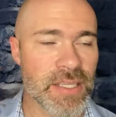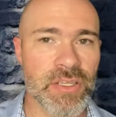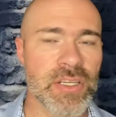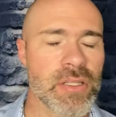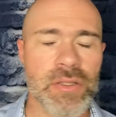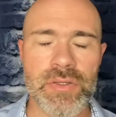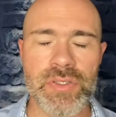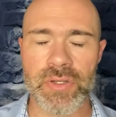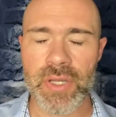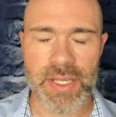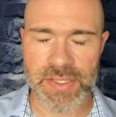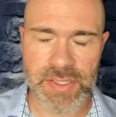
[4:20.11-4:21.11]
You can close your
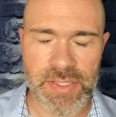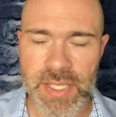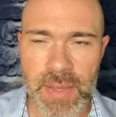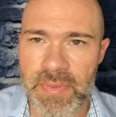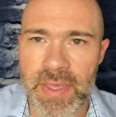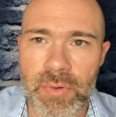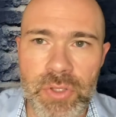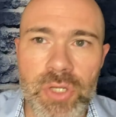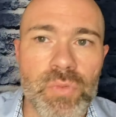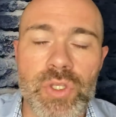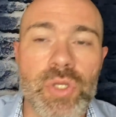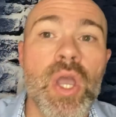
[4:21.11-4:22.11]
eyes, it's the same thing.
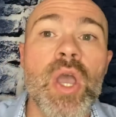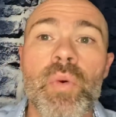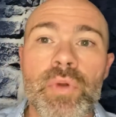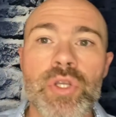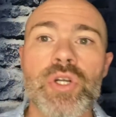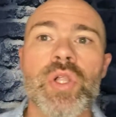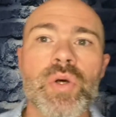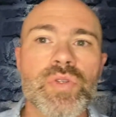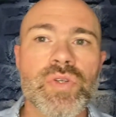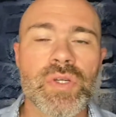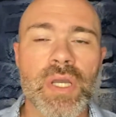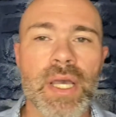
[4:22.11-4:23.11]
When you close
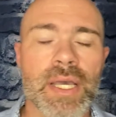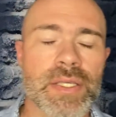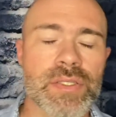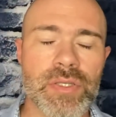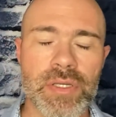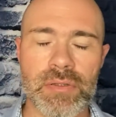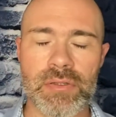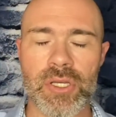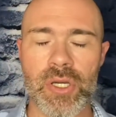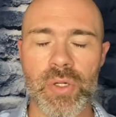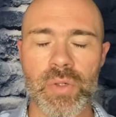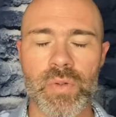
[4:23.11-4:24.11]
your eyes, you can
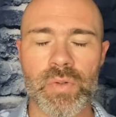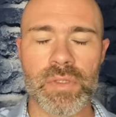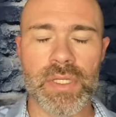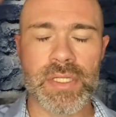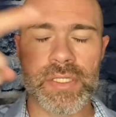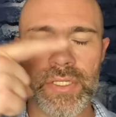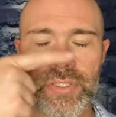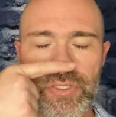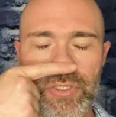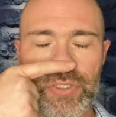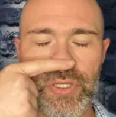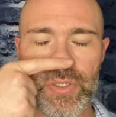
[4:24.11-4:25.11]
go and touch your
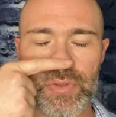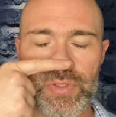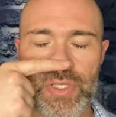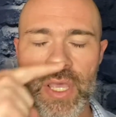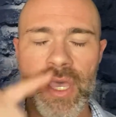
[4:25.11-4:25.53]
nose.